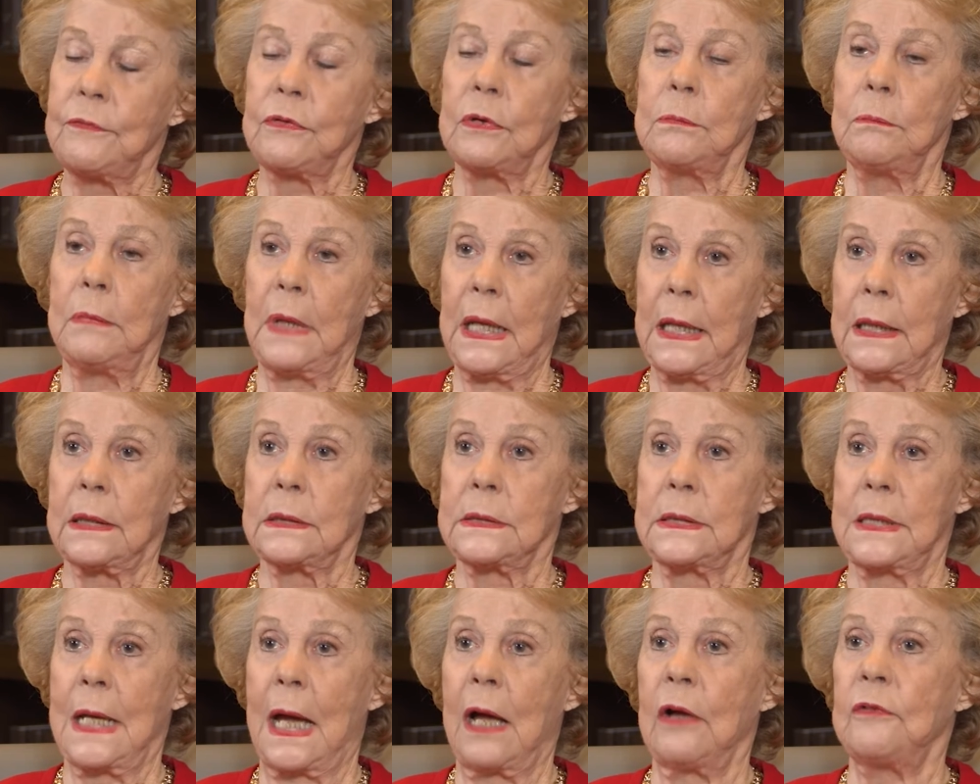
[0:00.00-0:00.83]

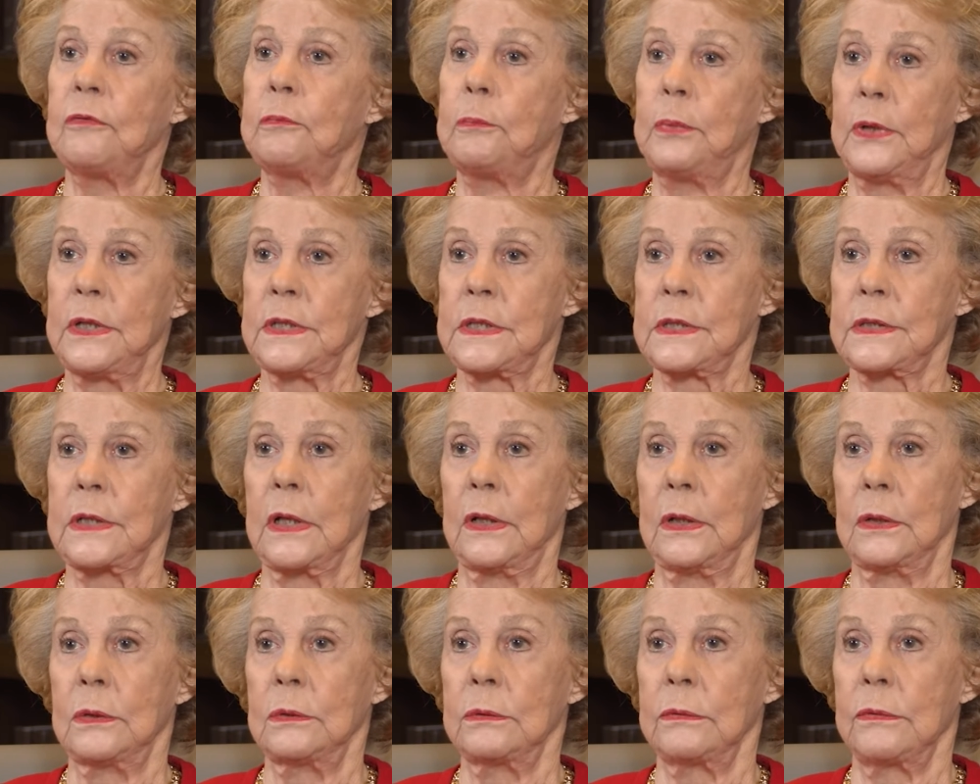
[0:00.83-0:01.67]
met Dolph
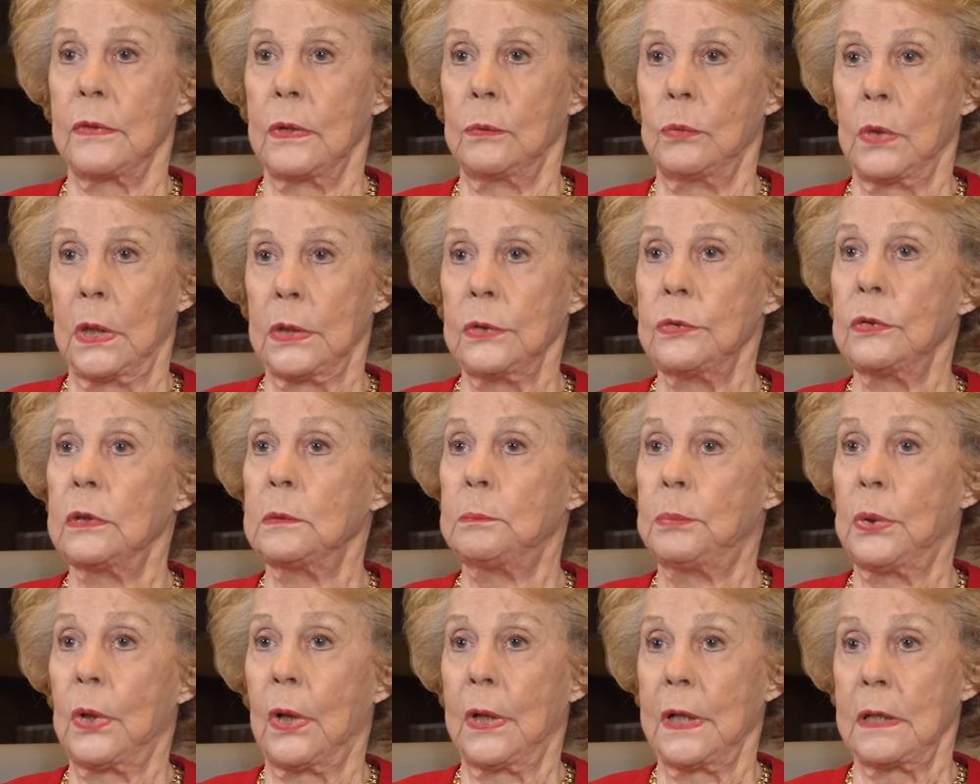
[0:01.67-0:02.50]
Briscoe, the one who
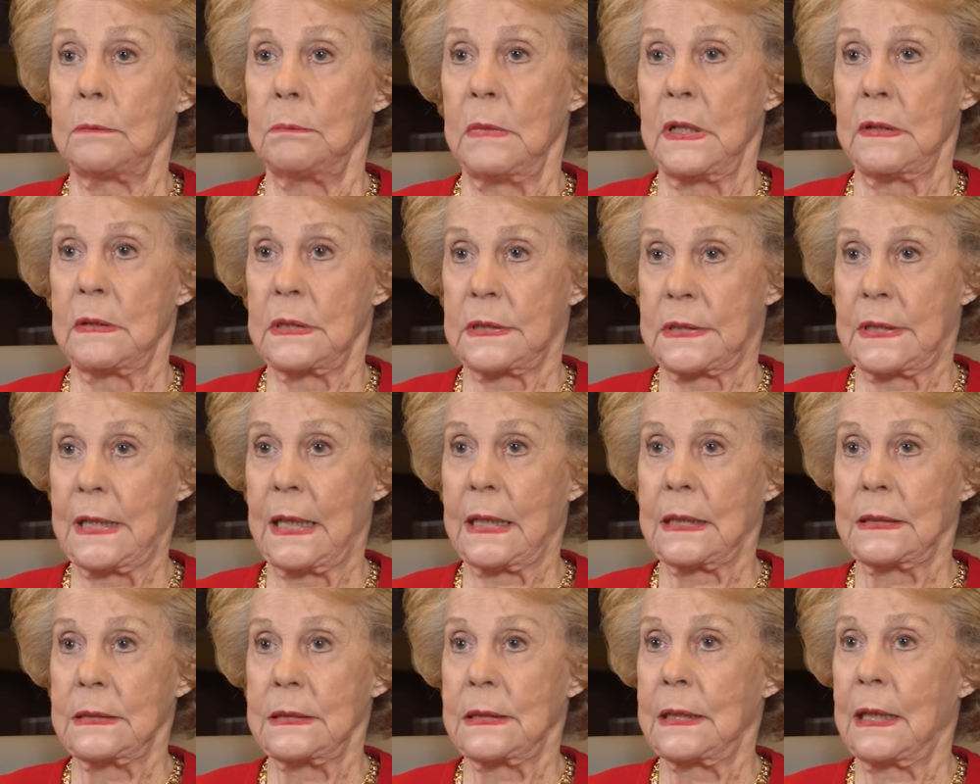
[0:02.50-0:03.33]
appointed me the
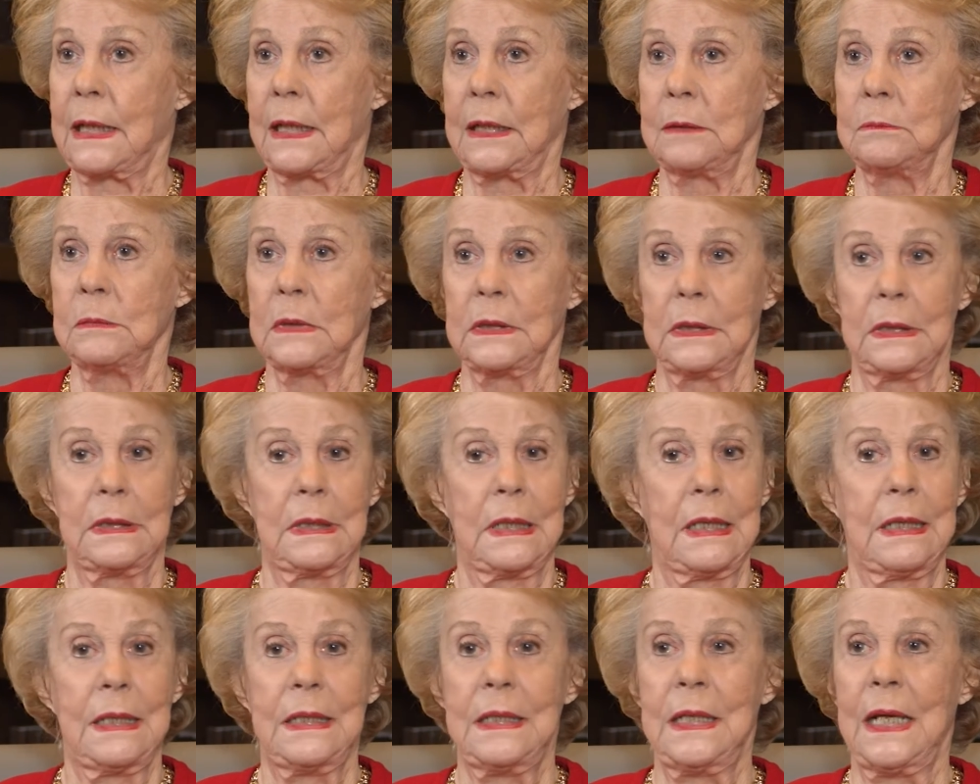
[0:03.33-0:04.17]
second time.
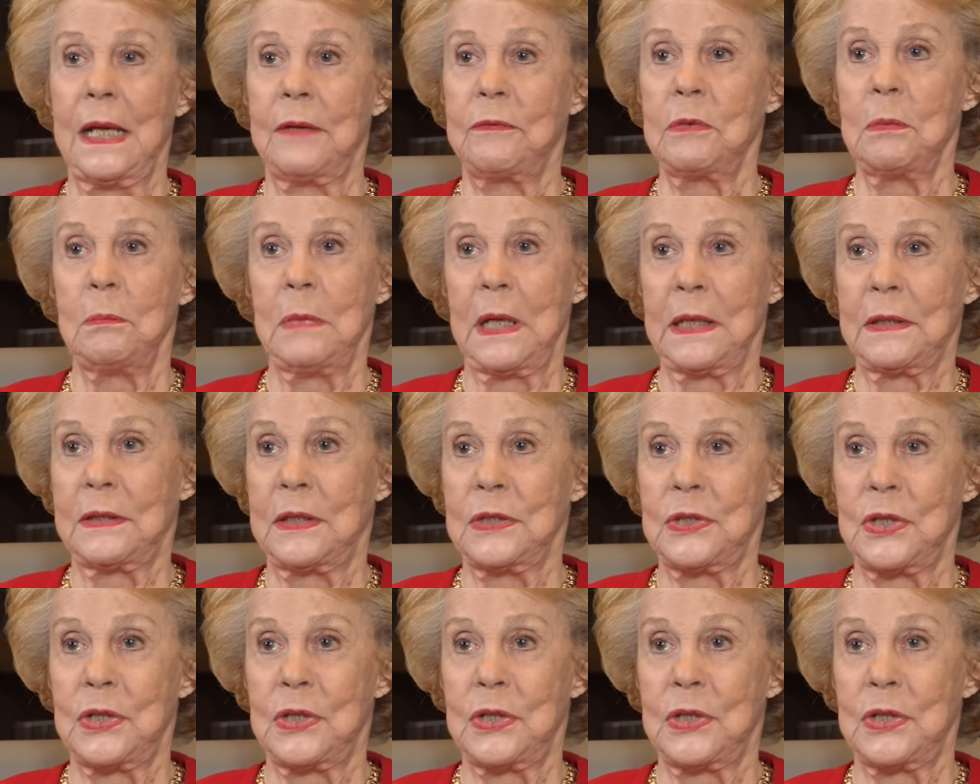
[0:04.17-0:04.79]
Never met the